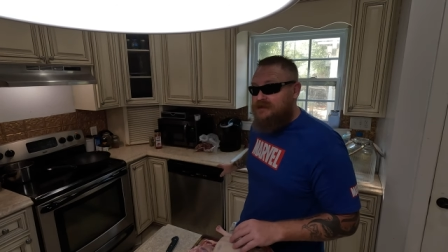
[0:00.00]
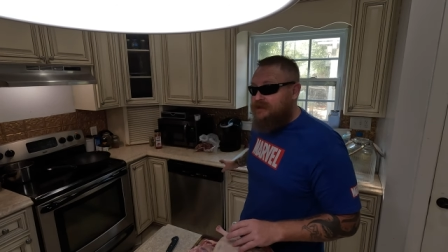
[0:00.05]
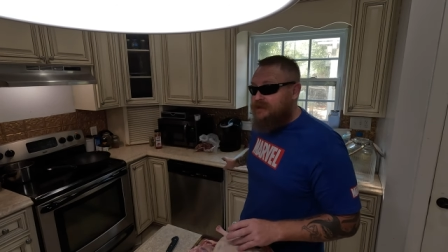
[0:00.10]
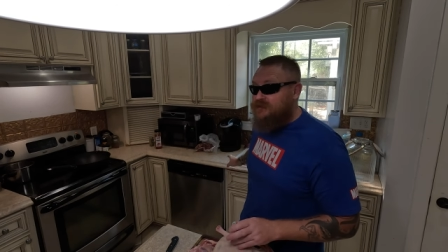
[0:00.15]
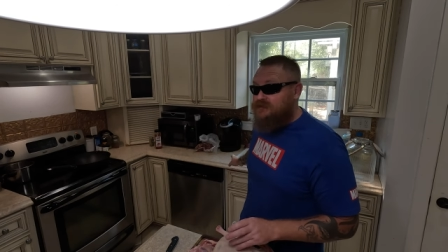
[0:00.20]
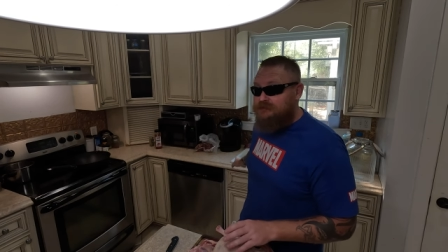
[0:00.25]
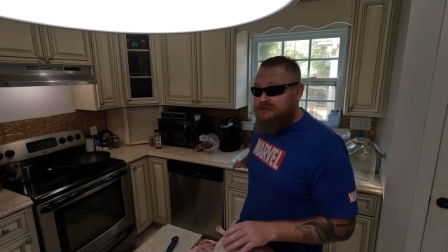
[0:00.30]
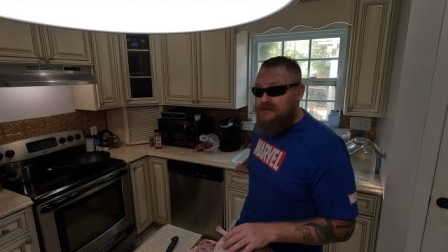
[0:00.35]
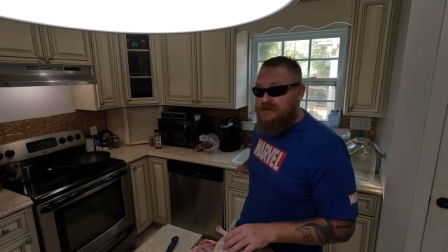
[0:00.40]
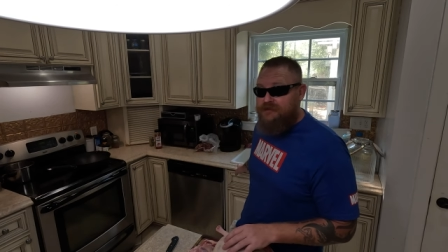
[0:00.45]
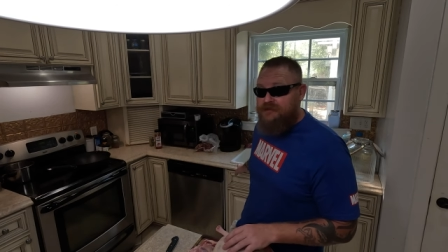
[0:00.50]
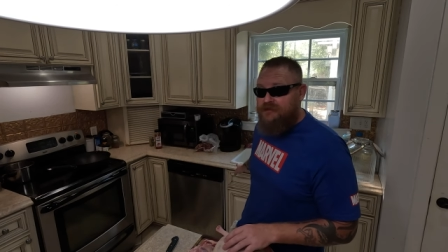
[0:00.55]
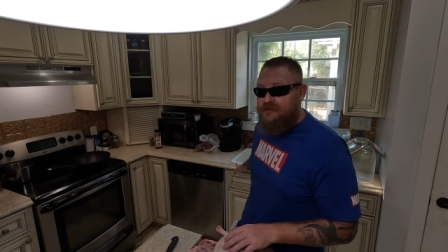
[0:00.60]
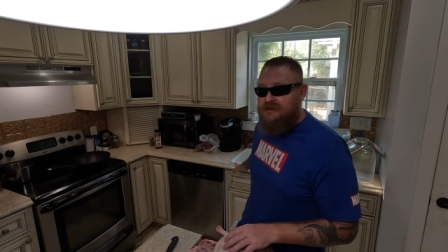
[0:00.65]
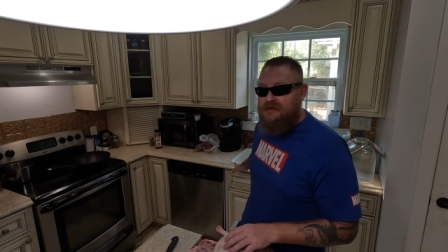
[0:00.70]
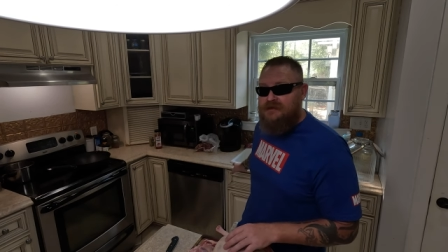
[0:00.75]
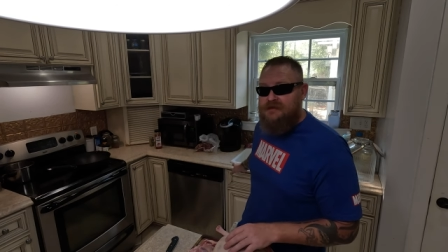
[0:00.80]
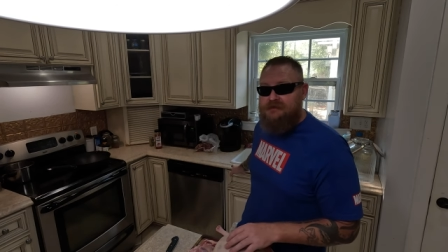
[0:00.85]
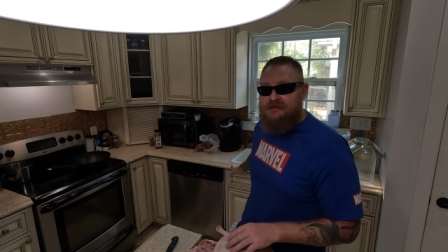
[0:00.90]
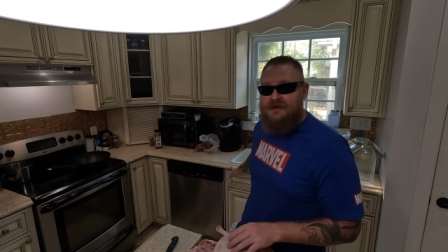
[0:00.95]
It'll be
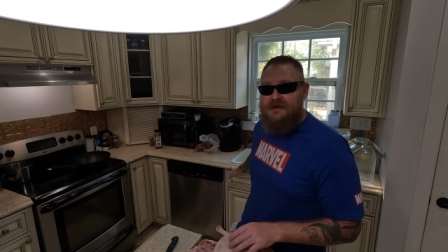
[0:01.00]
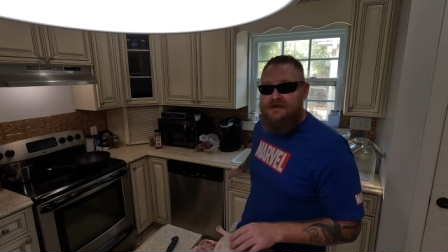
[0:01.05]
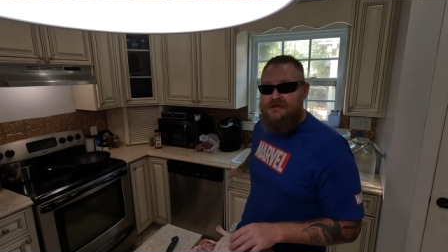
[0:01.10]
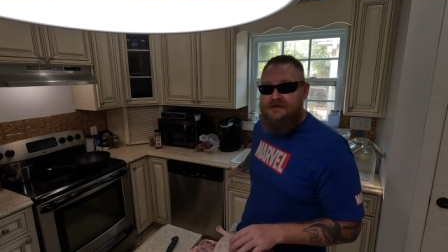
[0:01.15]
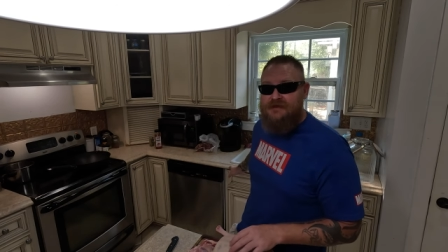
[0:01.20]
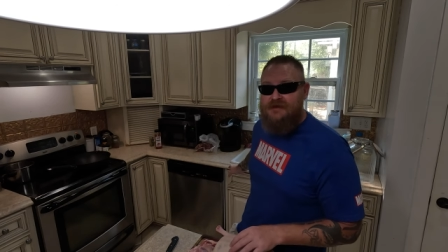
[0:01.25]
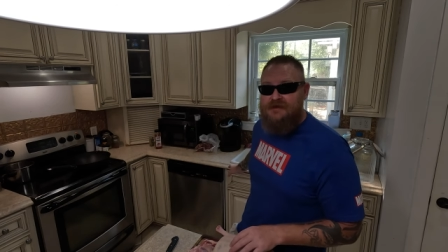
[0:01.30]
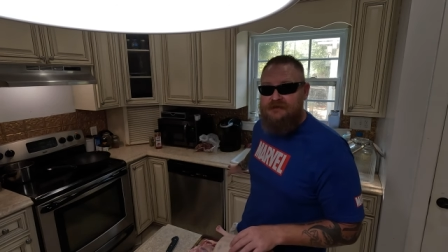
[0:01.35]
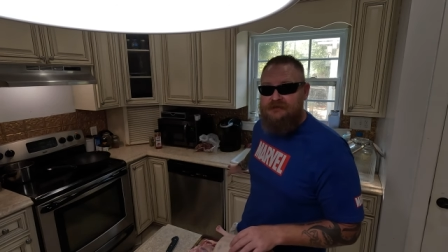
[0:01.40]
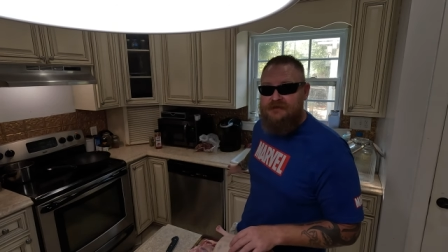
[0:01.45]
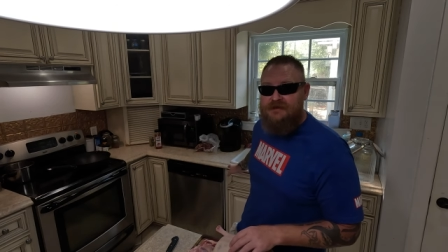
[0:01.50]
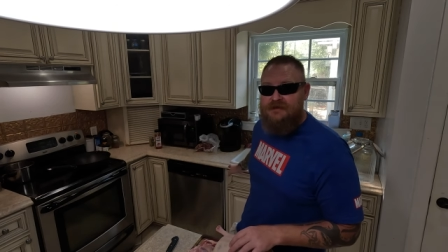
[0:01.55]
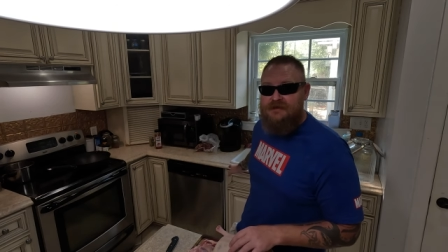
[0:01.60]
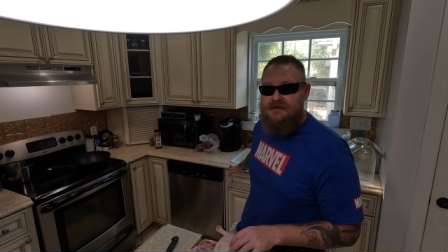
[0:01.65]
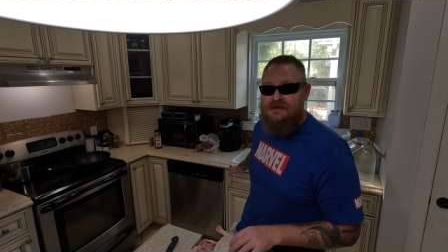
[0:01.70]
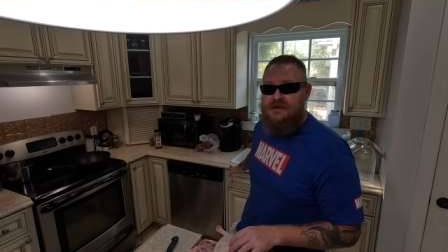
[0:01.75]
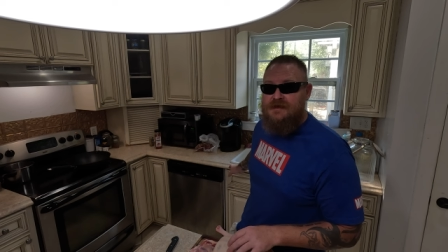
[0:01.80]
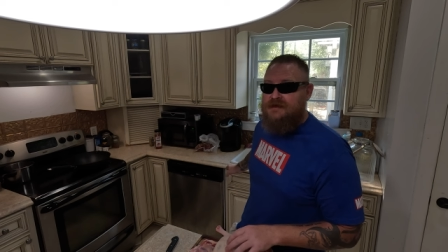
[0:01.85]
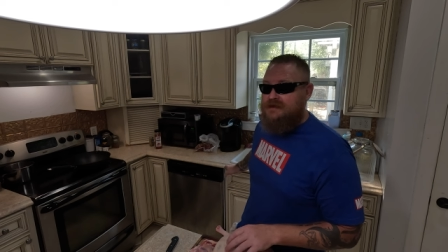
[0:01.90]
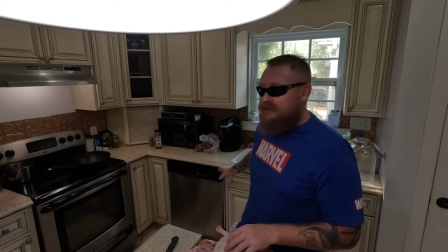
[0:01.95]
thawed by the
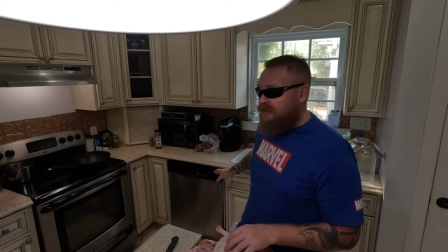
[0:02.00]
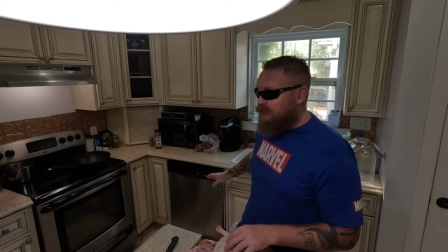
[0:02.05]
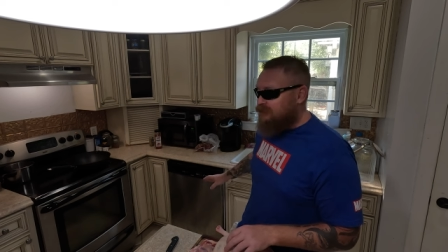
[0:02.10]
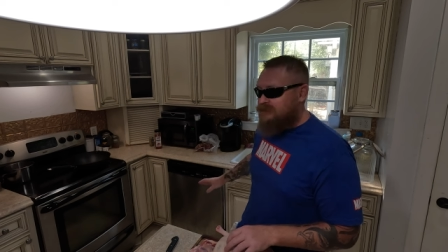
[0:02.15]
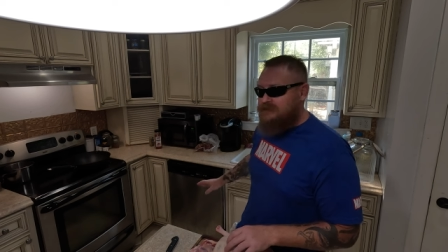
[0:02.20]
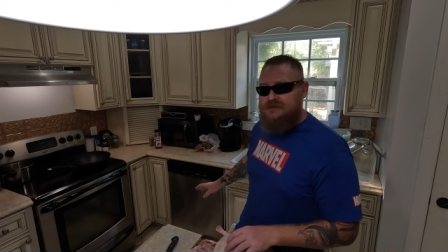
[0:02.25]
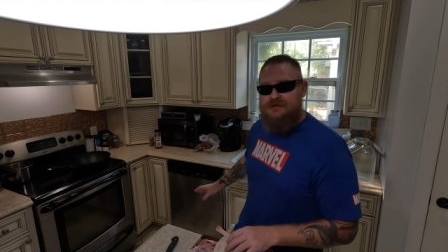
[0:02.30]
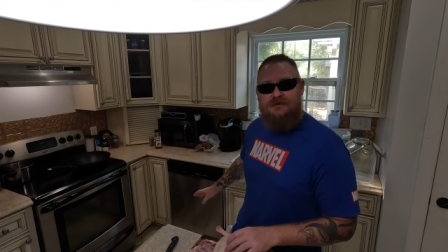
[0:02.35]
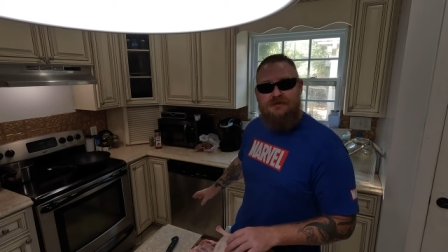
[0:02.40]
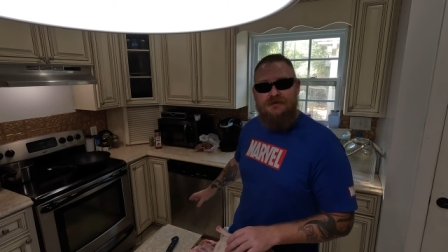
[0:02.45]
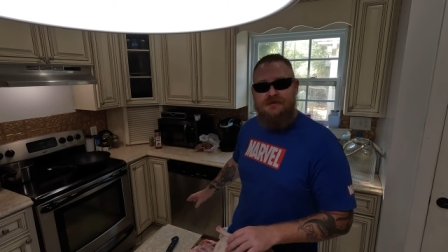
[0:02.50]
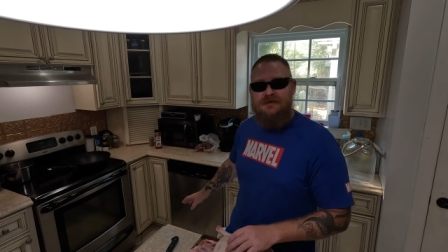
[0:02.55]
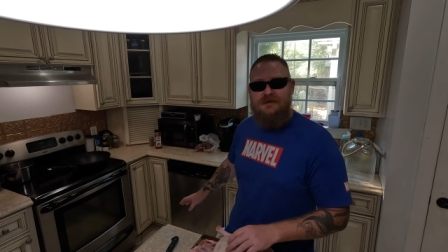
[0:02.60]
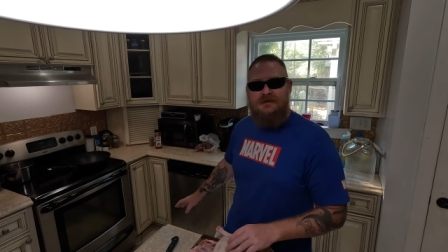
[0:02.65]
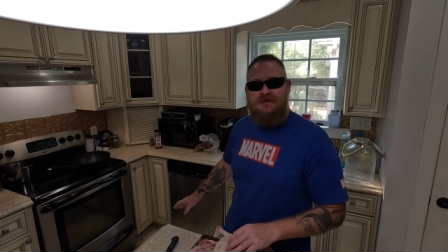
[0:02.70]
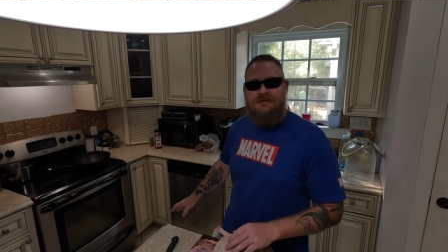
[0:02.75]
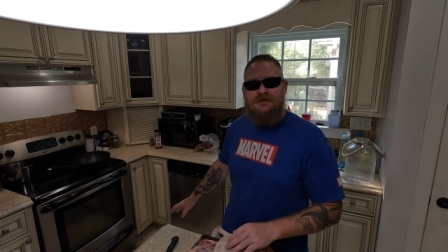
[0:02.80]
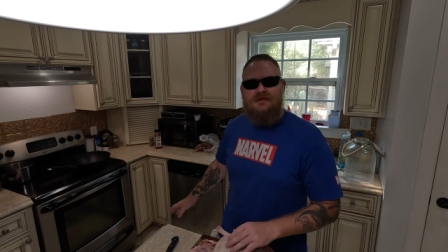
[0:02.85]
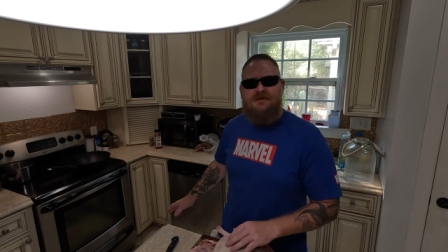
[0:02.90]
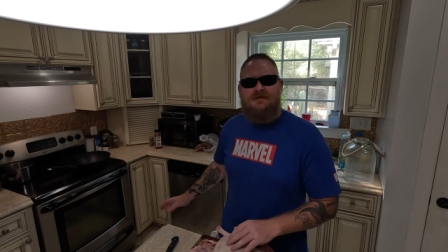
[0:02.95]
evening, and then you cook
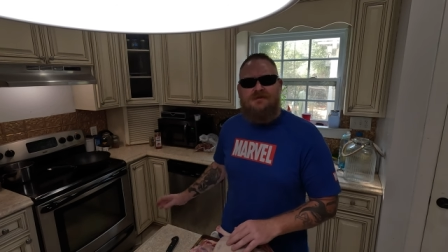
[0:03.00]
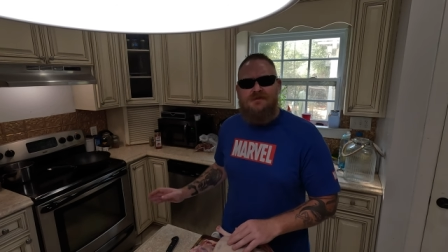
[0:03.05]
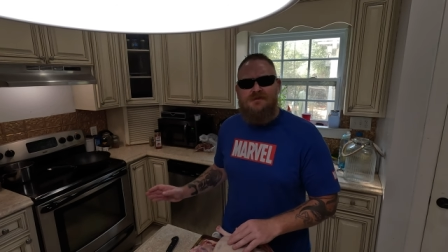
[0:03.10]
it.